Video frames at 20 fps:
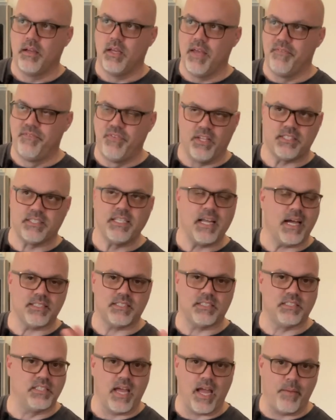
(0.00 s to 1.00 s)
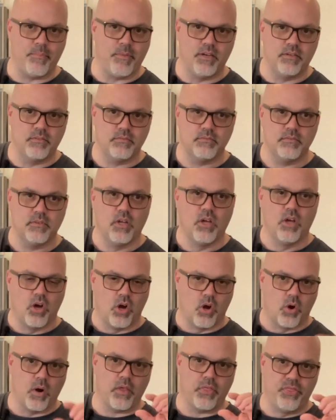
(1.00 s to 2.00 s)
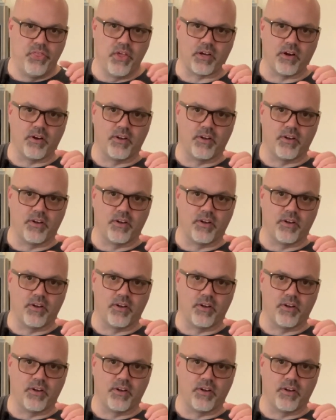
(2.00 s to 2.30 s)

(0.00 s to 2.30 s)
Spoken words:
If it's not salmon or a thicker